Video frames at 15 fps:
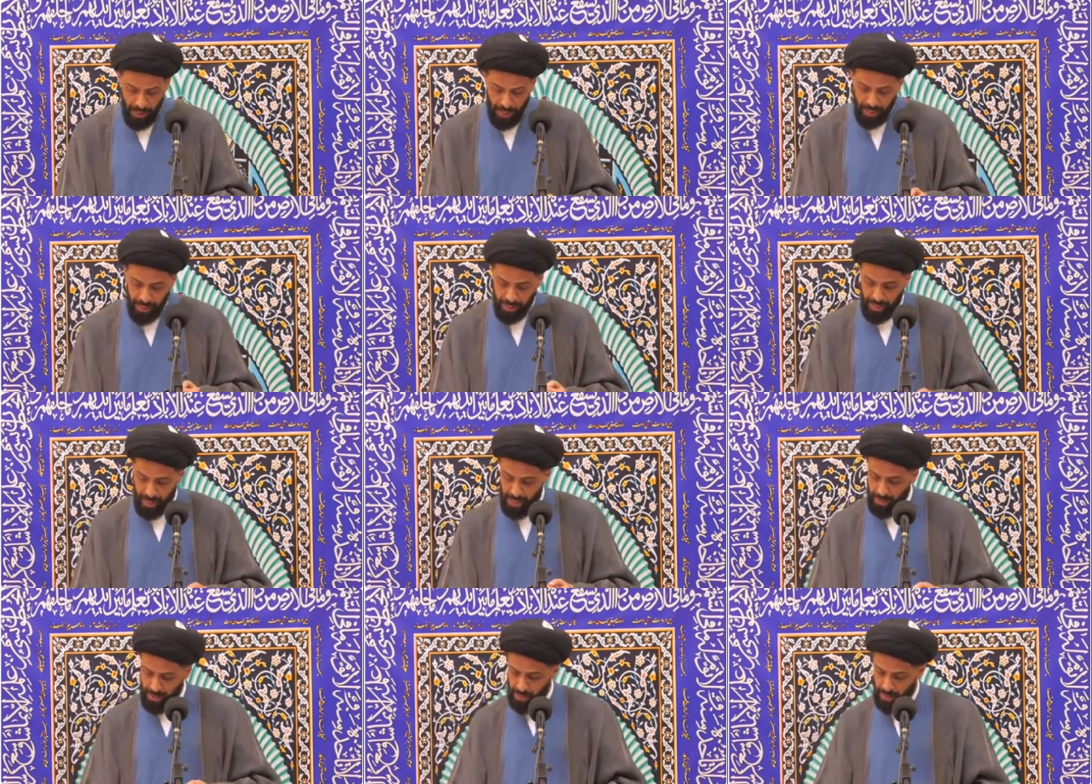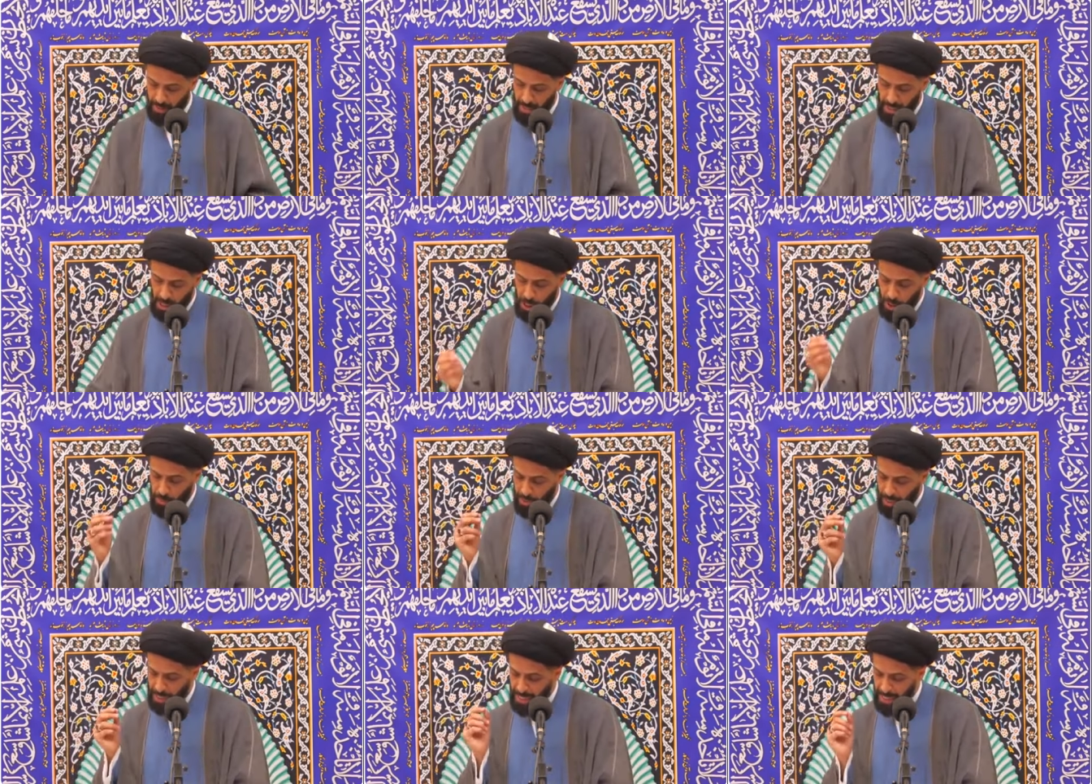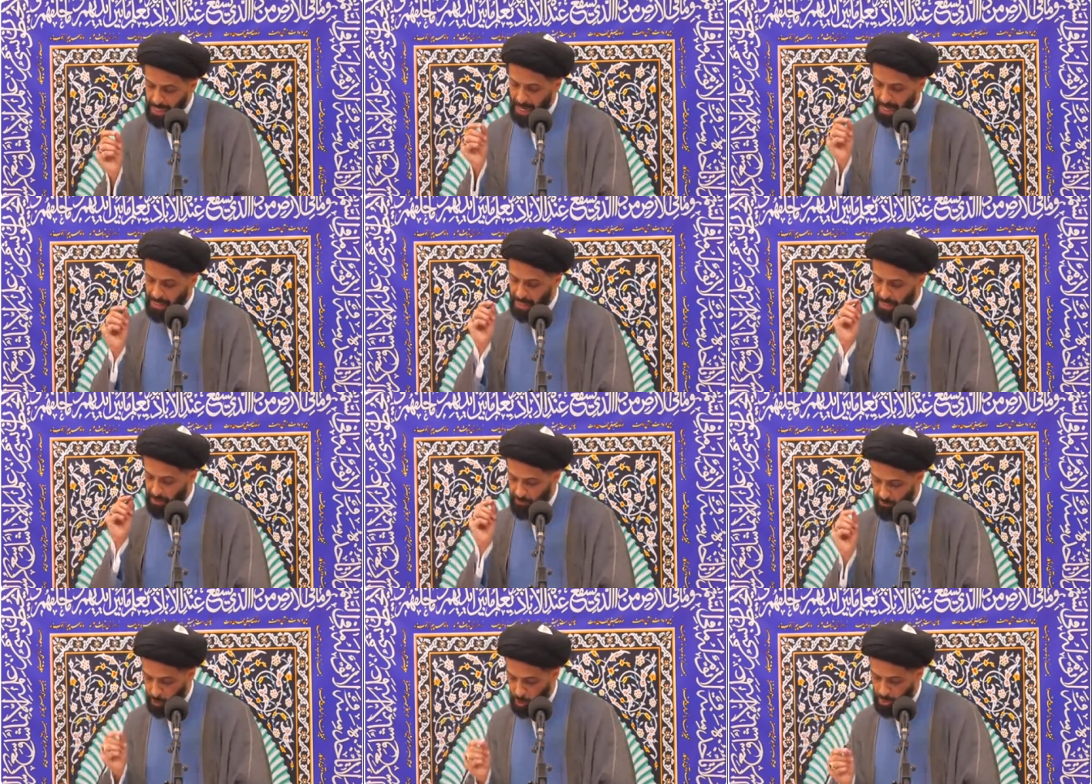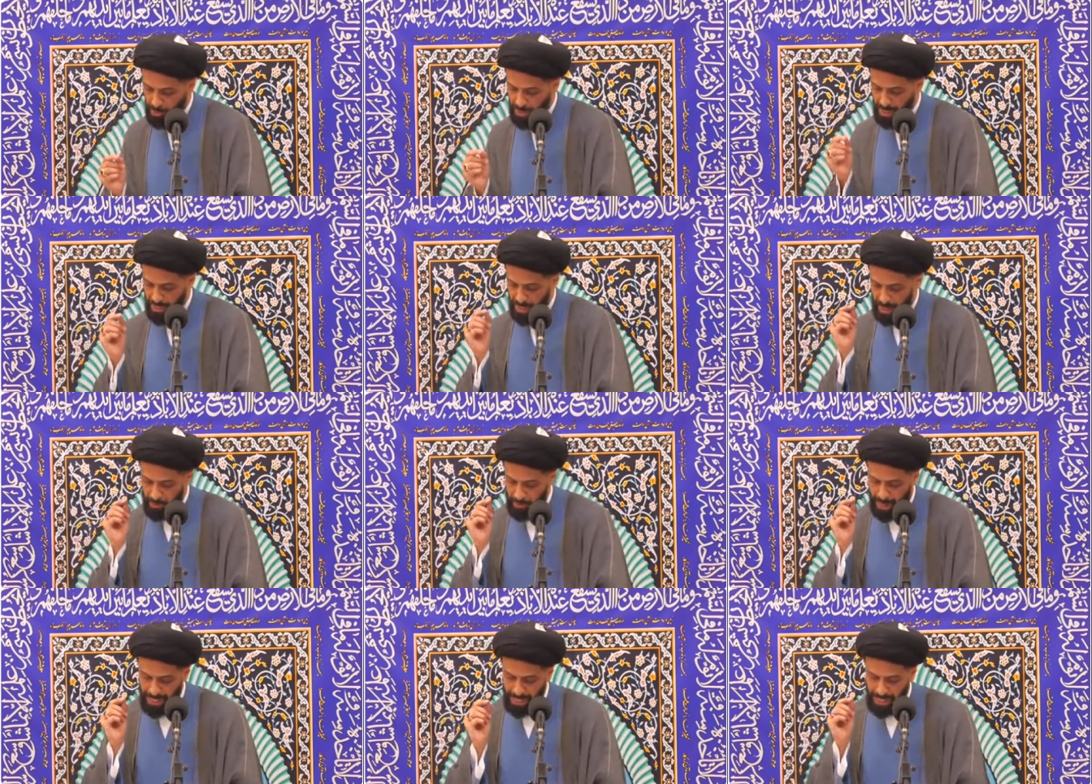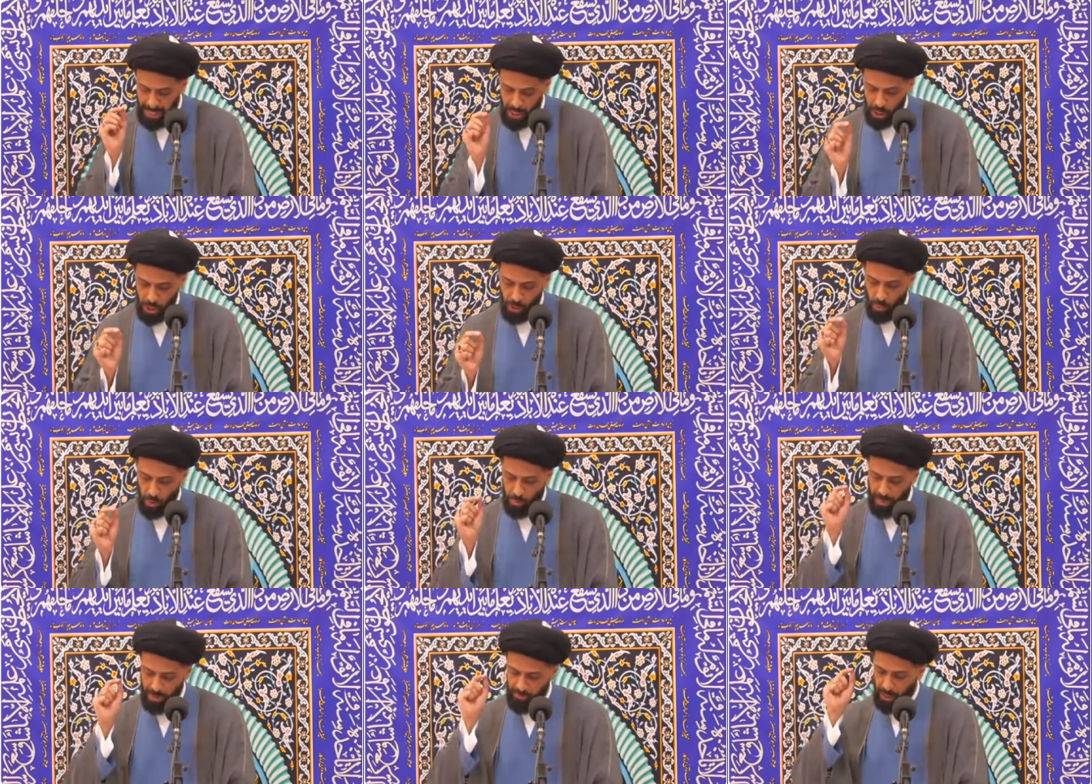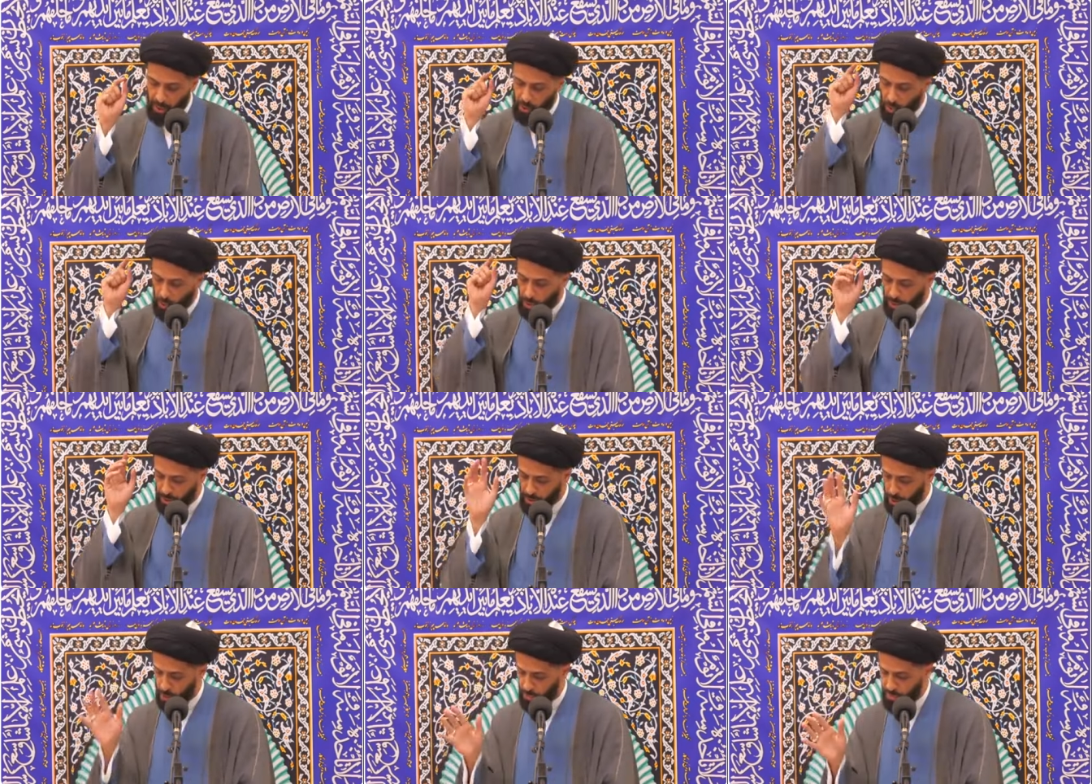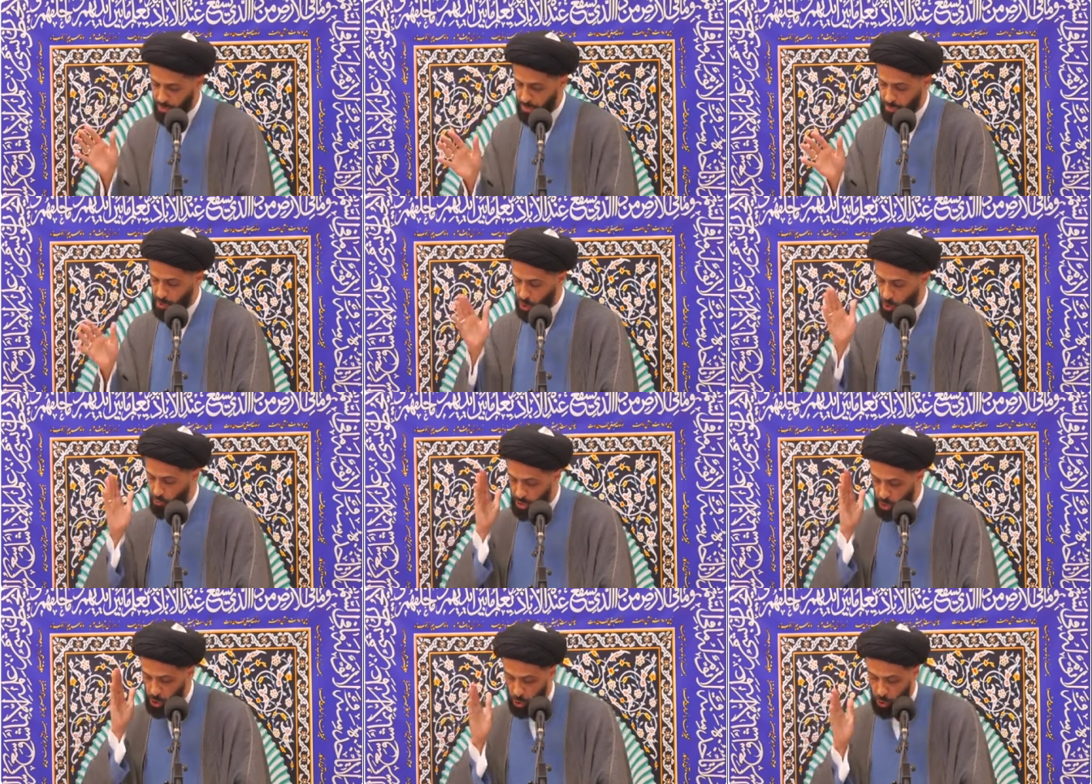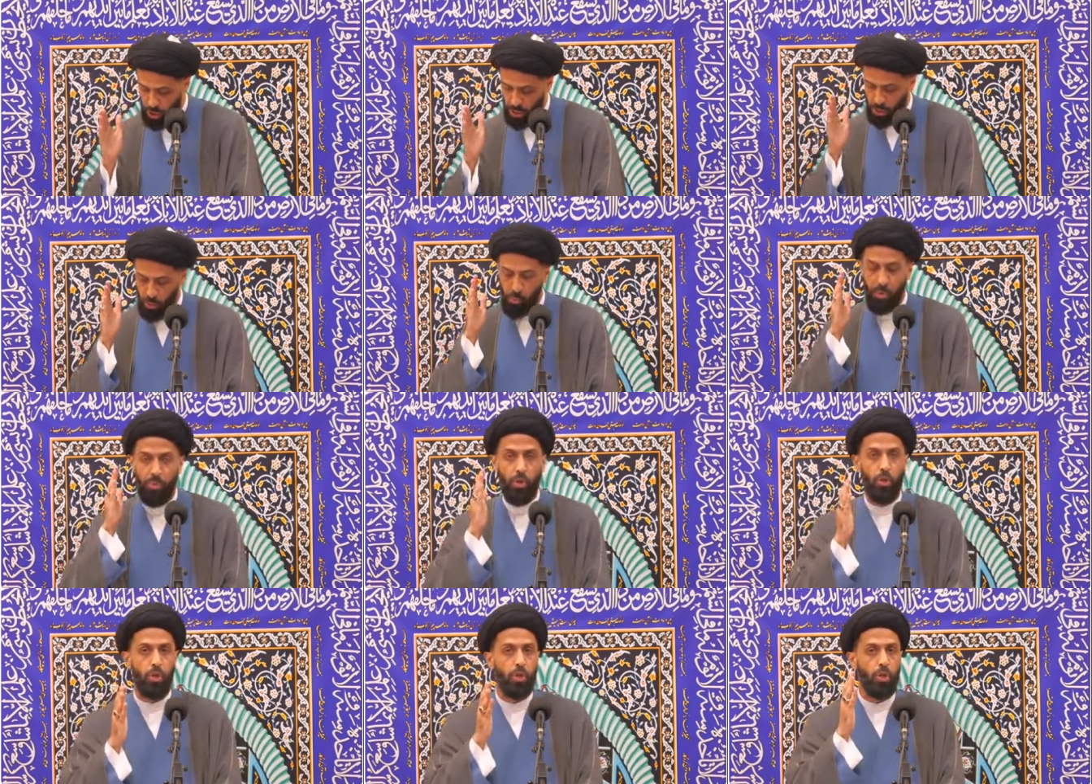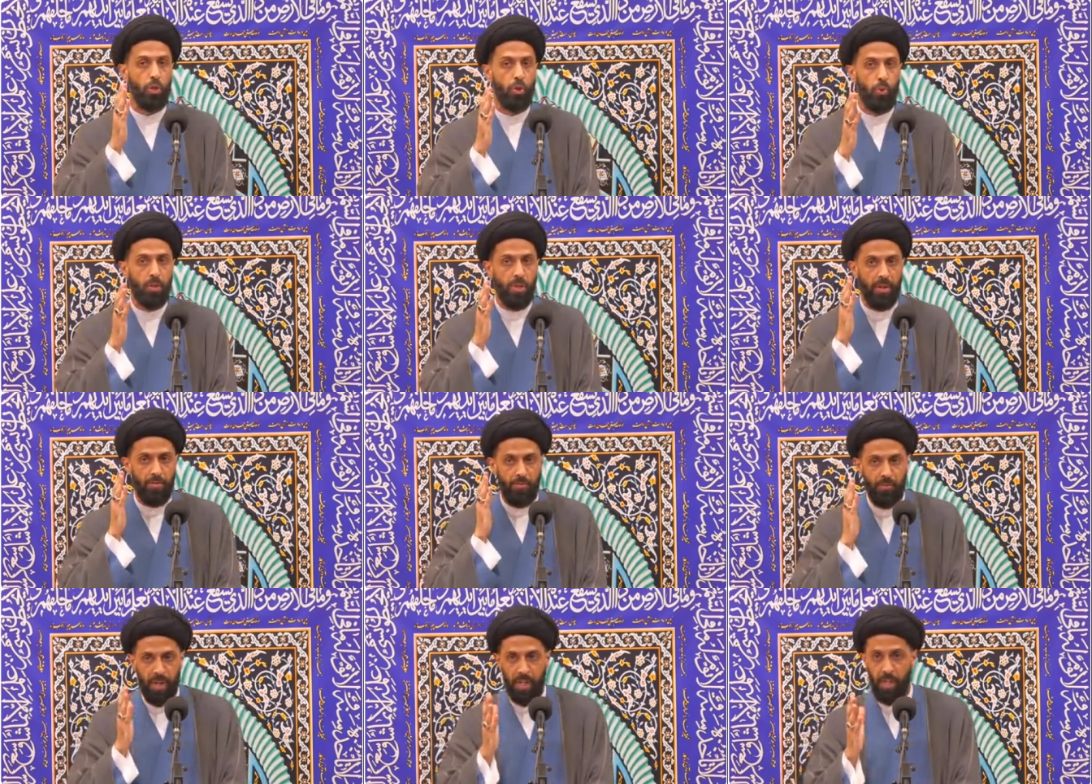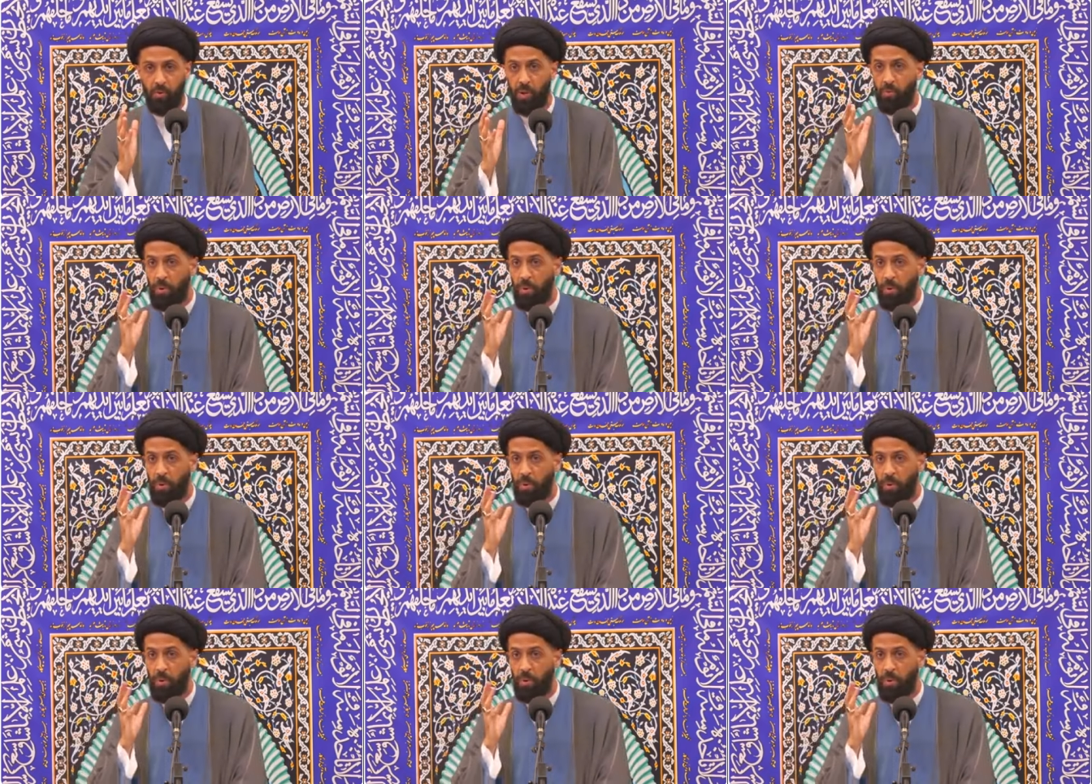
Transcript: He says, Jibrail has informed me that my nation will be victorious over them. So rejoice with the good news of victory.